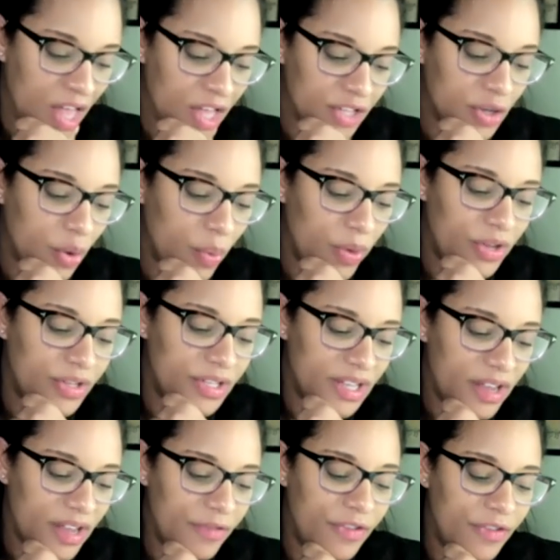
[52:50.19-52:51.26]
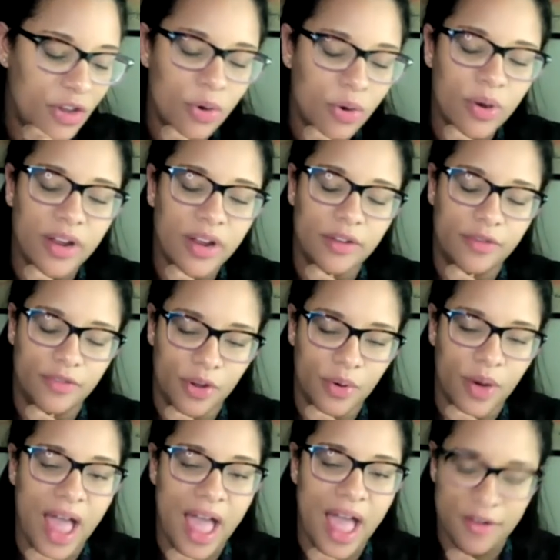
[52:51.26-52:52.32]
So when you see fewer and
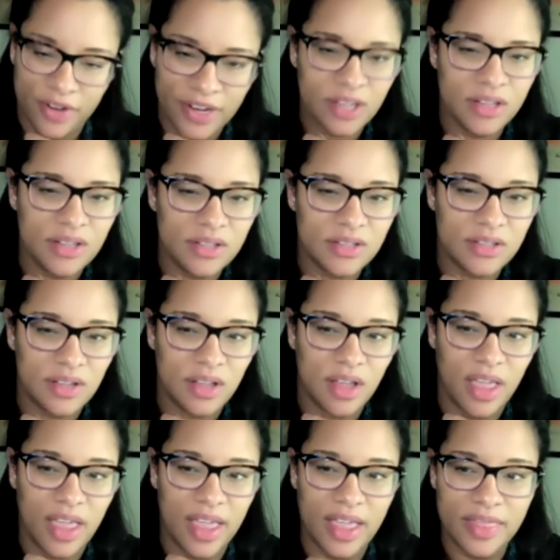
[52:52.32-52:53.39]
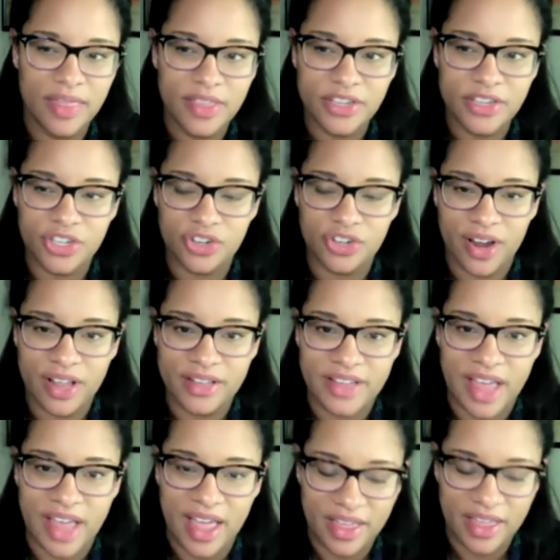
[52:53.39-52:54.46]
fewer Africans in this
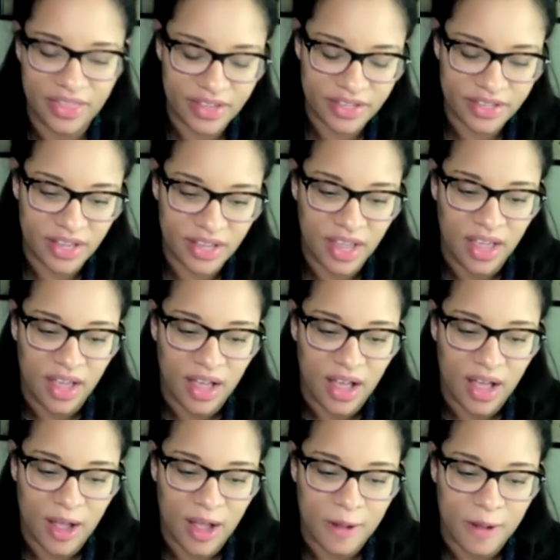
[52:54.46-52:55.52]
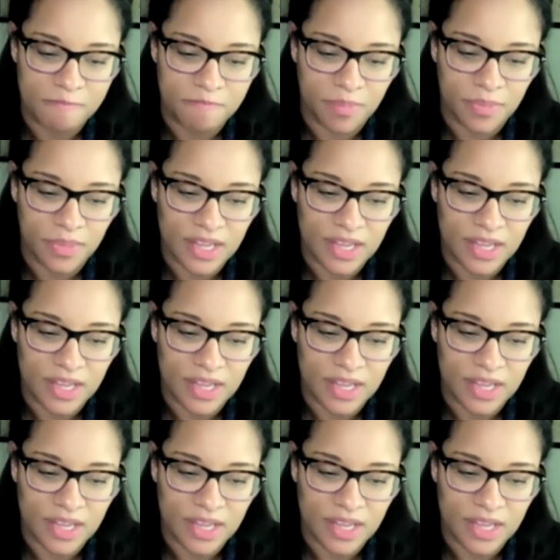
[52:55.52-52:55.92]
transact in this um,